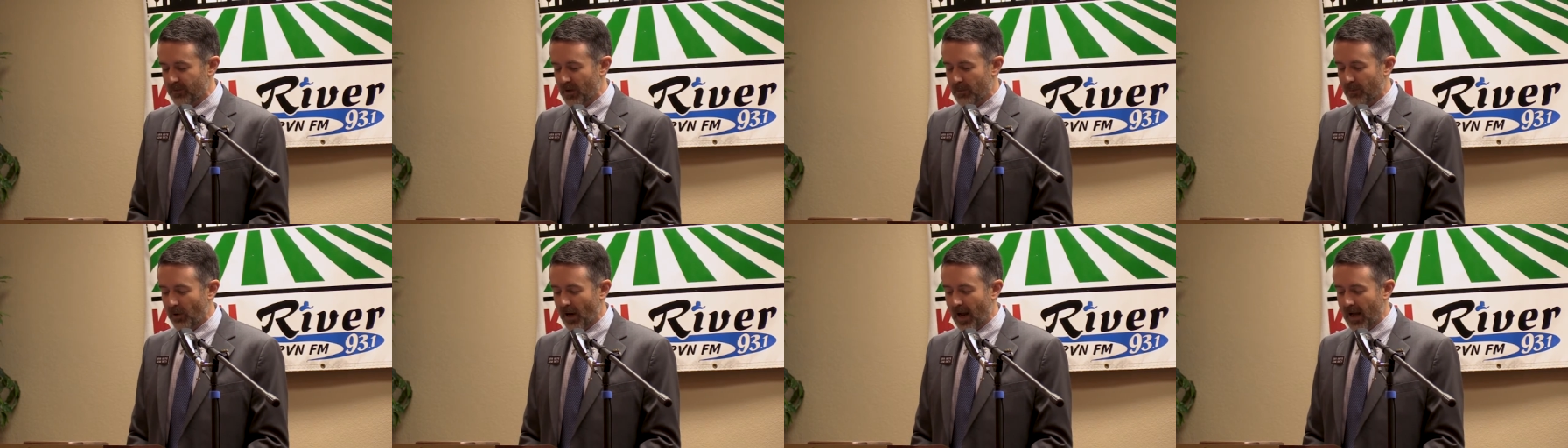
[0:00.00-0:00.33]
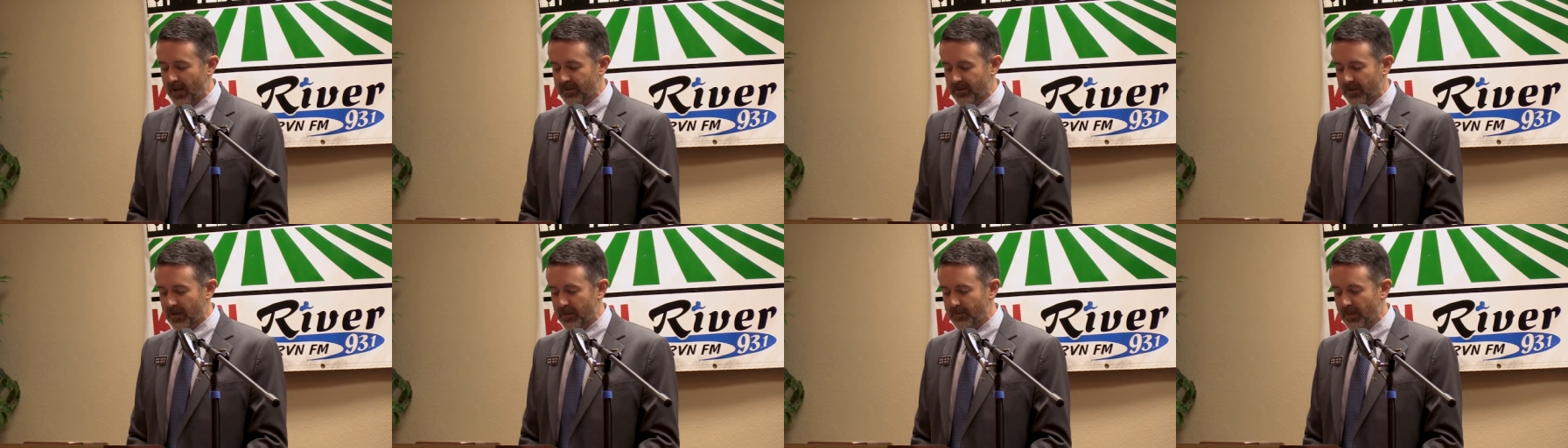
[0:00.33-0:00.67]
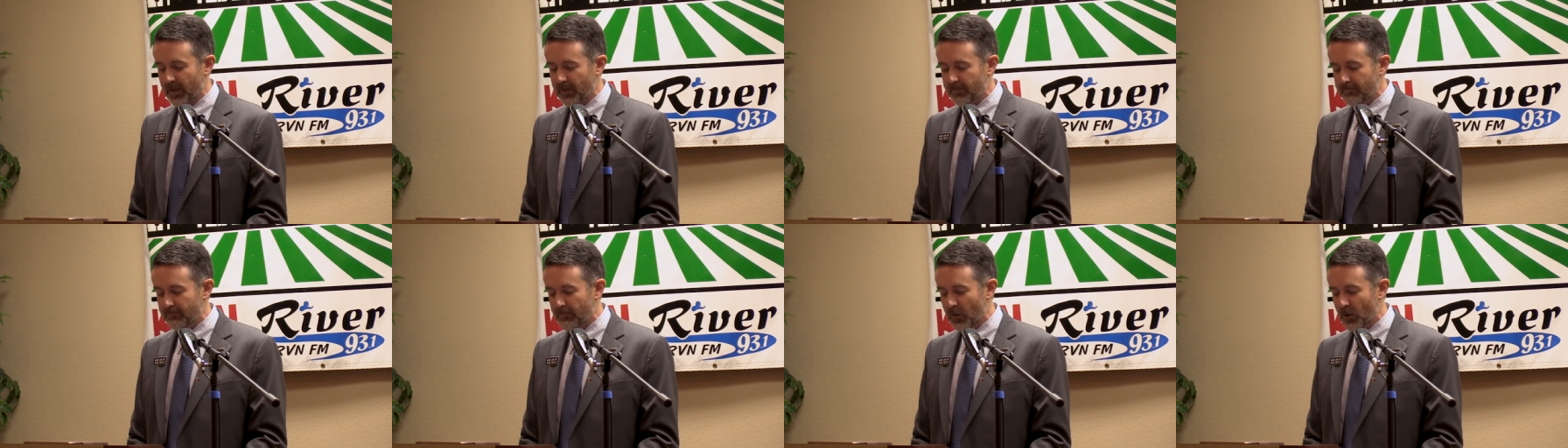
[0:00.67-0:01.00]
Nebraska,
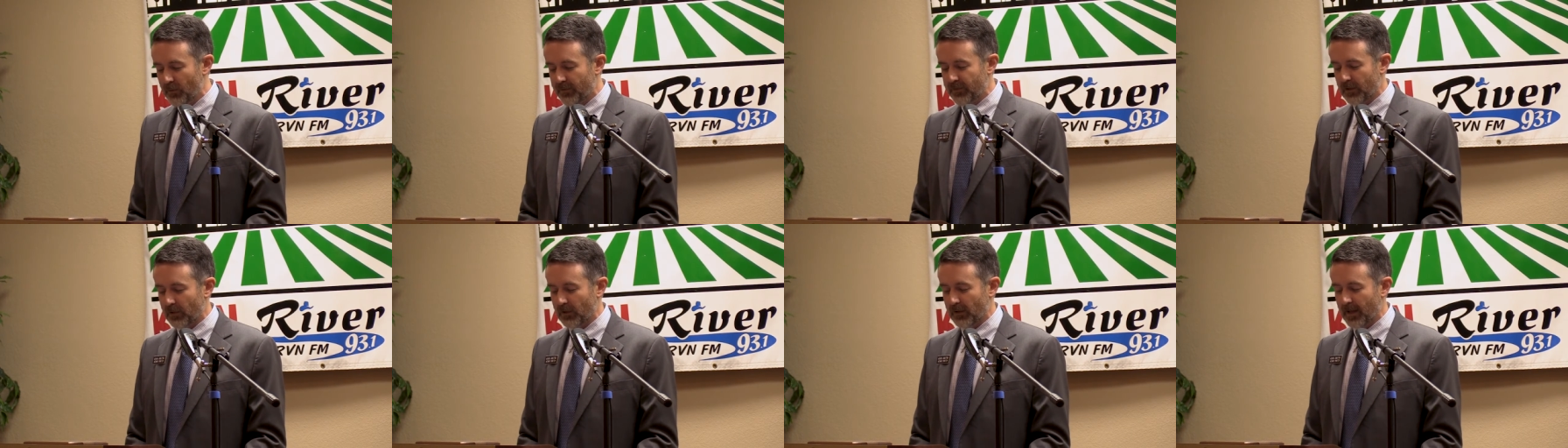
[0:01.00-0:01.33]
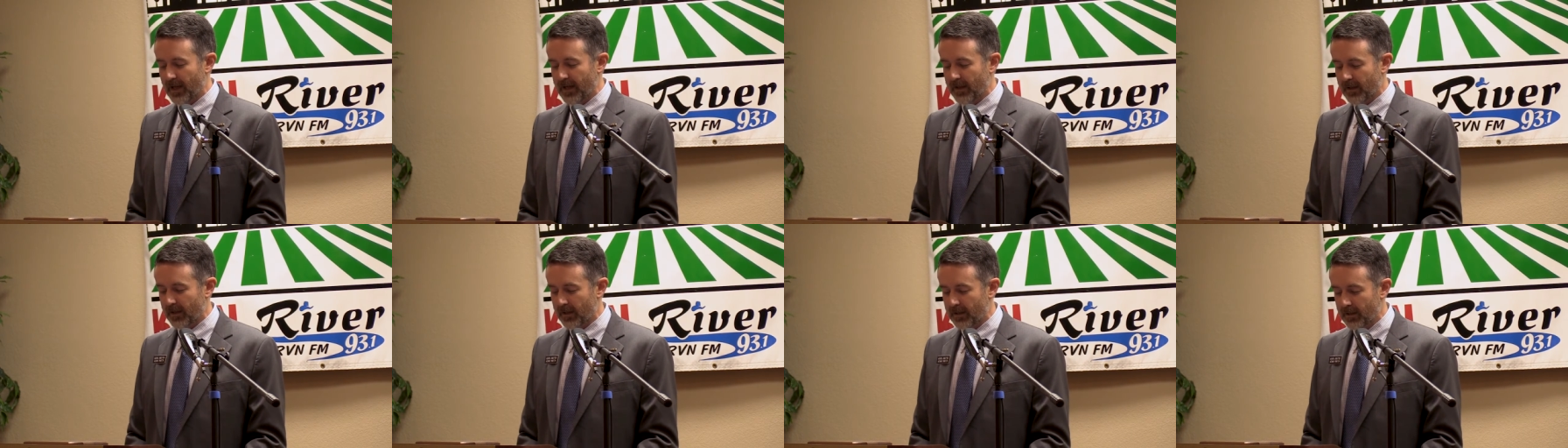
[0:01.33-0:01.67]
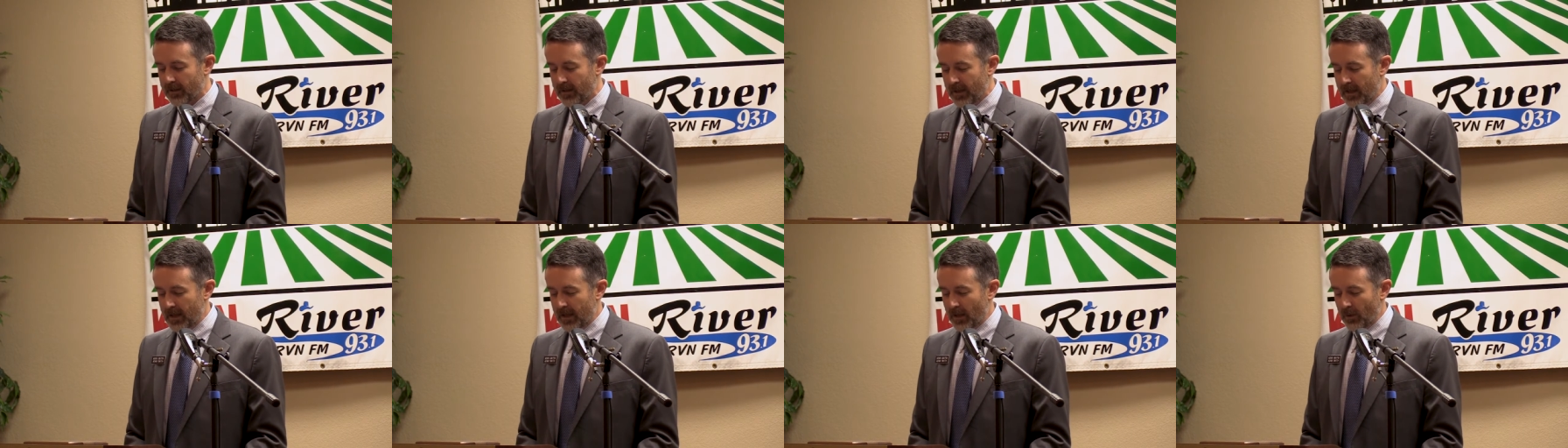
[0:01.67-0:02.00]
but moved to Lincoln